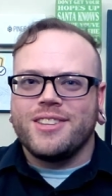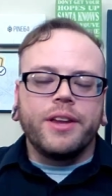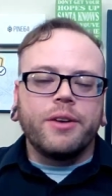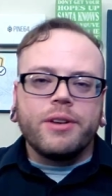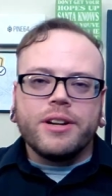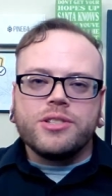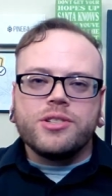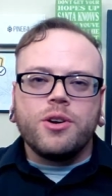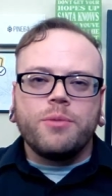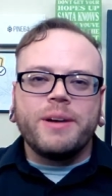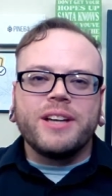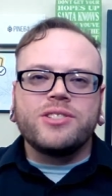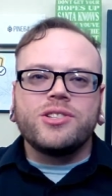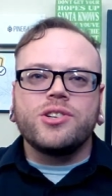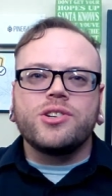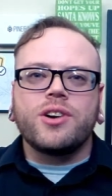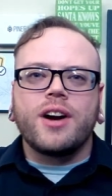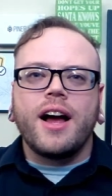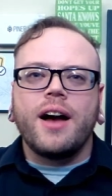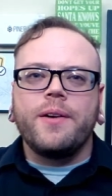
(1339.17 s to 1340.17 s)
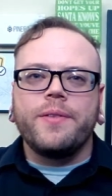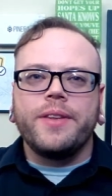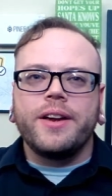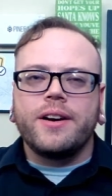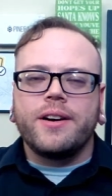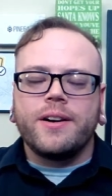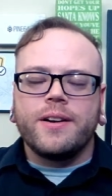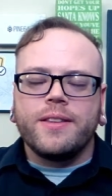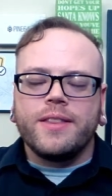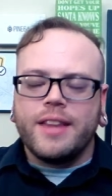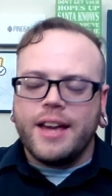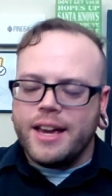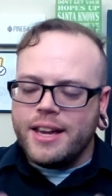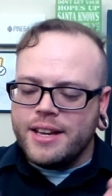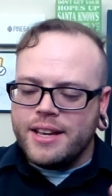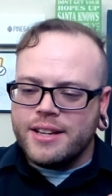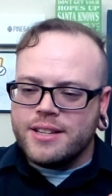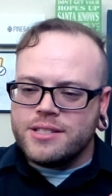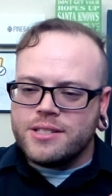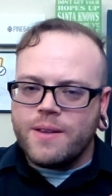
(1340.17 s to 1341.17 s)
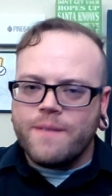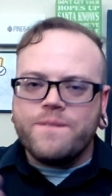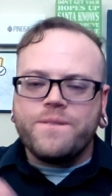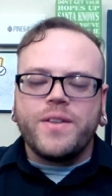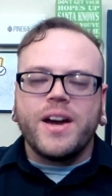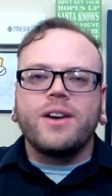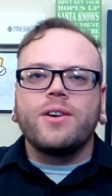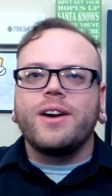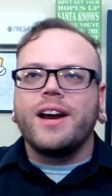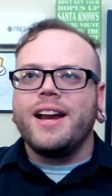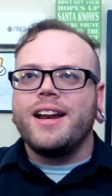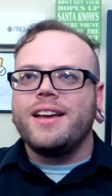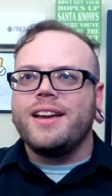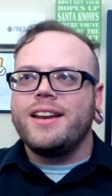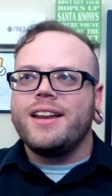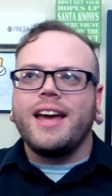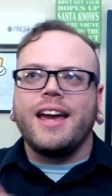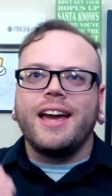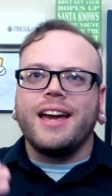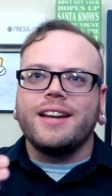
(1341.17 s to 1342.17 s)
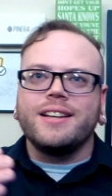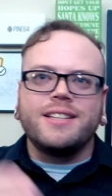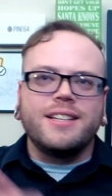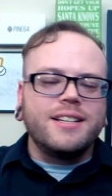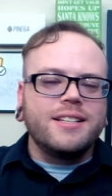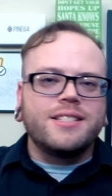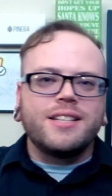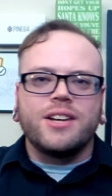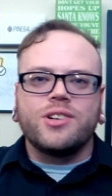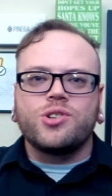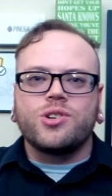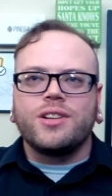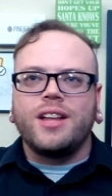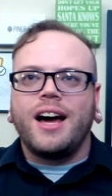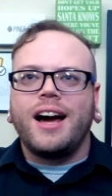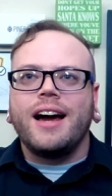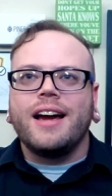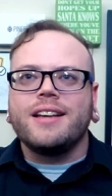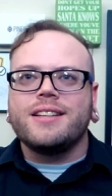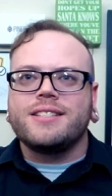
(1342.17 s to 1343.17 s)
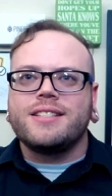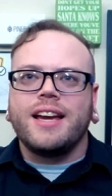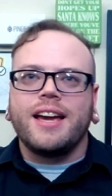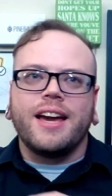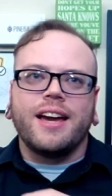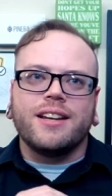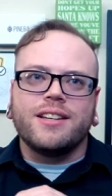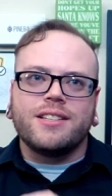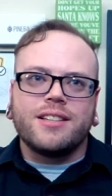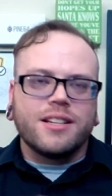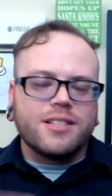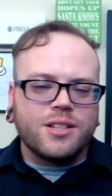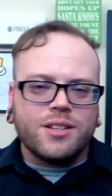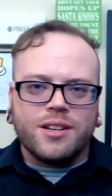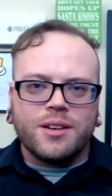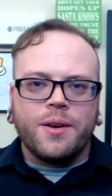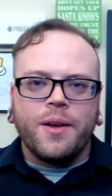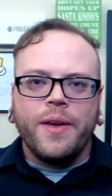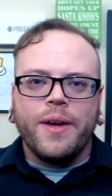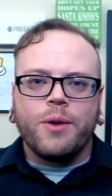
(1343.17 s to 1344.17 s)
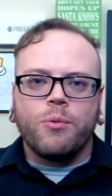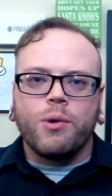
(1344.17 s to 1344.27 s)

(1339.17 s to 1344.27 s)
There is no messenger out there that is federated and decentralized and doesn't